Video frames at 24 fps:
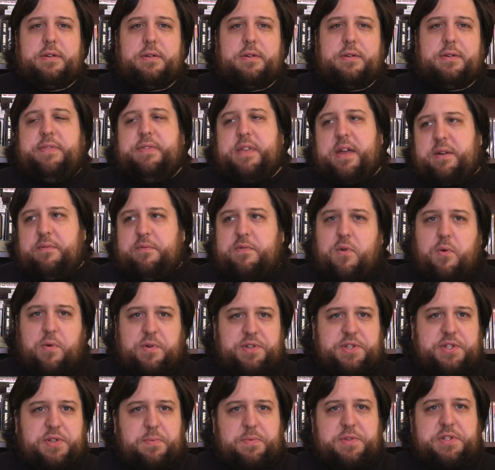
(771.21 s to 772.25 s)
And then, of
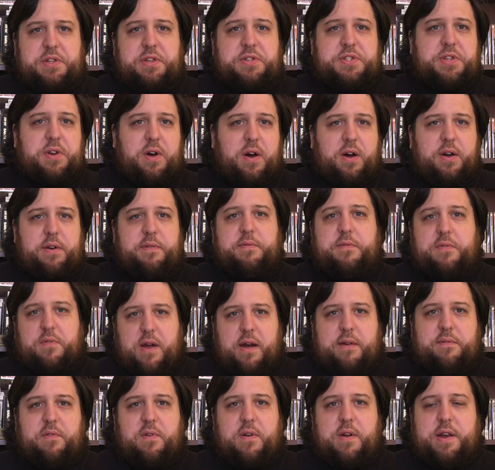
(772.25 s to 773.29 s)
course, there was the song
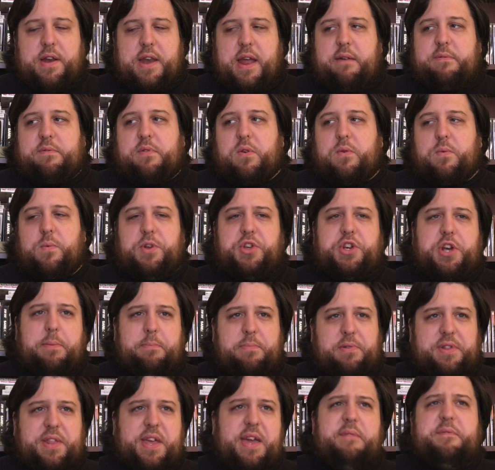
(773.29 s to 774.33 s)
Forever and Never, which I
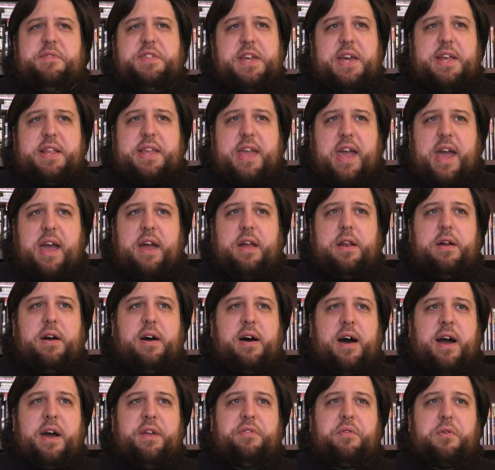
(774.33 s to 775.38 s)
believe did get
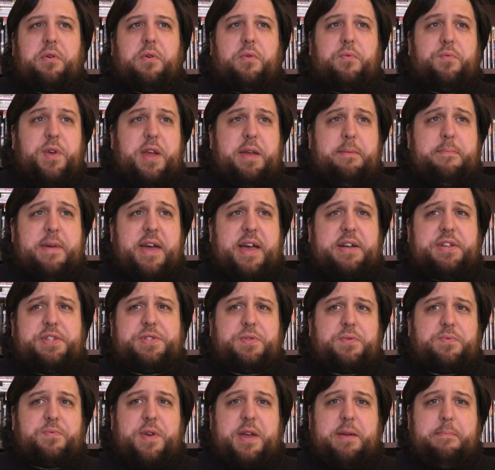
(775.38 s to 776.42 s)
either a
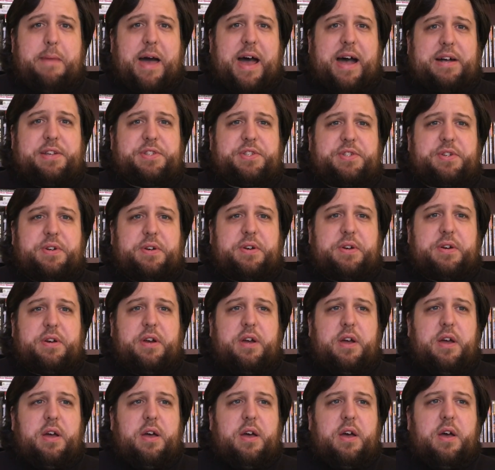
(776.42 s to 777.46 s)
remix or
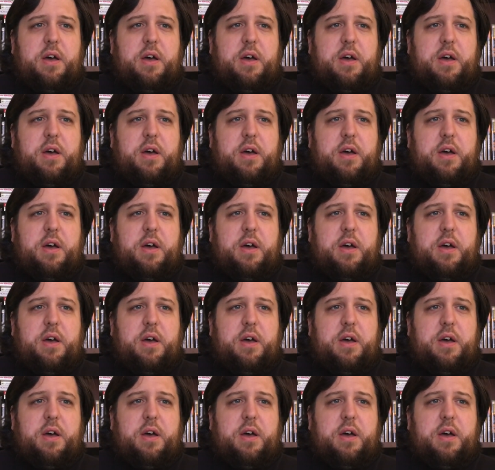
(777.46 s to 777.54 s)
remaster